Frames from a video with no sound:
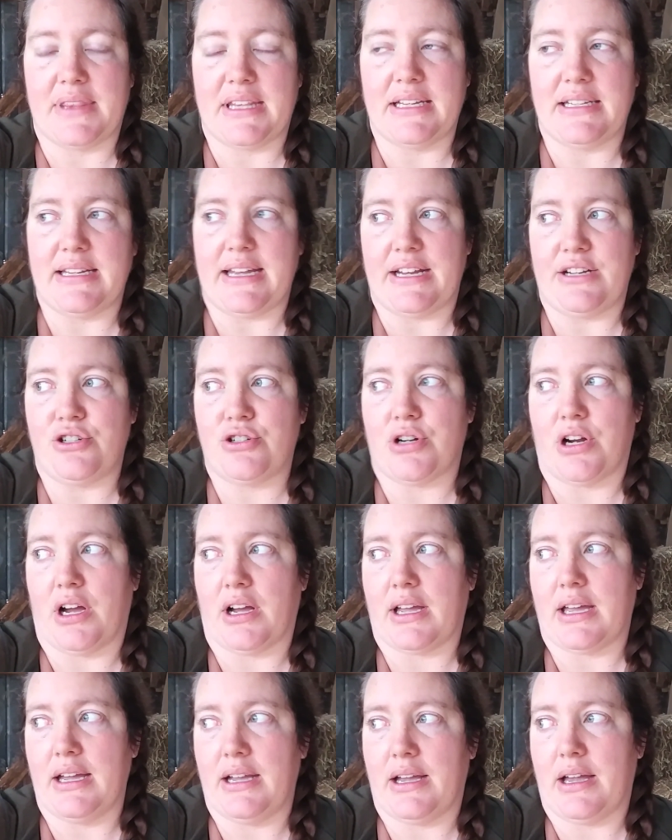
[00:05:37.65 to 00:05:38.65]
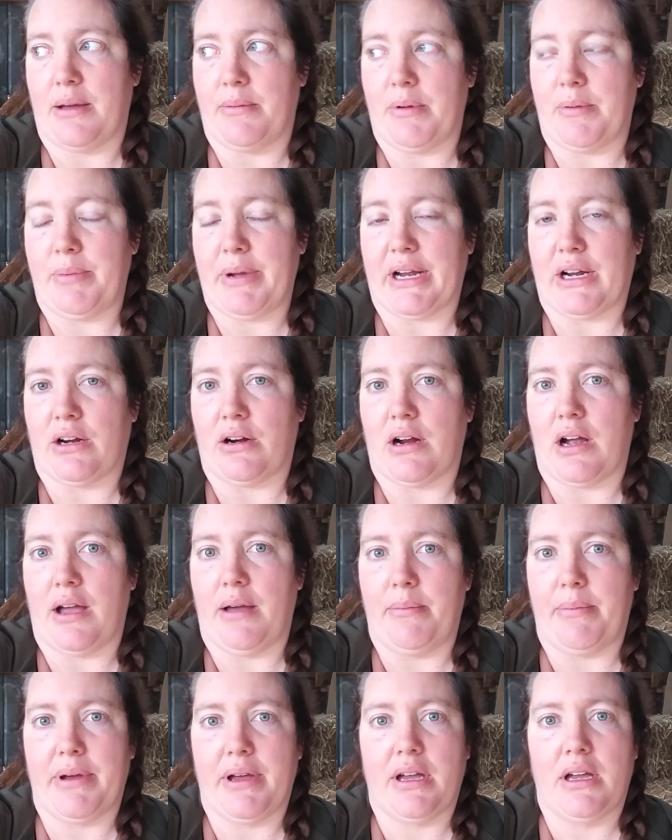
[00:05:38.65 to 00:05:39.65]
the dead truck can come and pick her
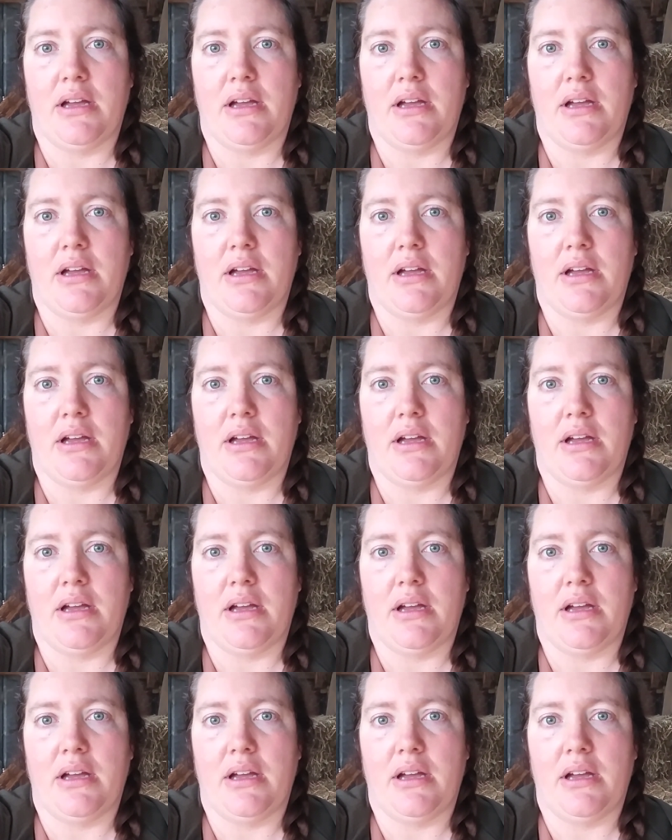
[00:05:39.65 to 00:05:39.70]
up.